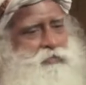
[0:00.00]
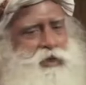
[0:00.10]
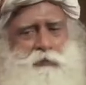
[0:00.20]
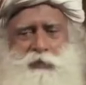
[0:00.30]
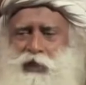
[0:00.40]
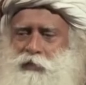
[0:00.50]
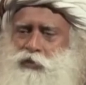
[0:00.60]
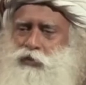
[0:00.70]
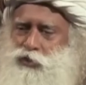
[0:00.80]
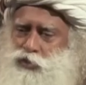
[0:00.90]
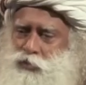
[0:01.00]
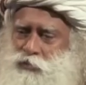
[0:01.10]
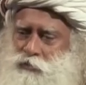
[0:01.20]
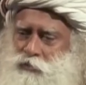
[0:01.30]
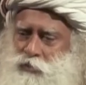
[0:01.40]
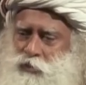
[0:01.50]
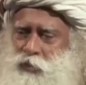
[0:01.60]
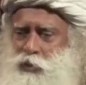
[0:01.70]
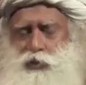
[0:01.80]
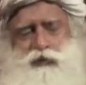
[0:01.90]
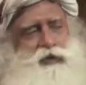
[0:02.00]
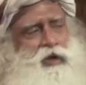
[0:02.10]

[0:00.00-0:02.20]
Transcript: that became your ritual, you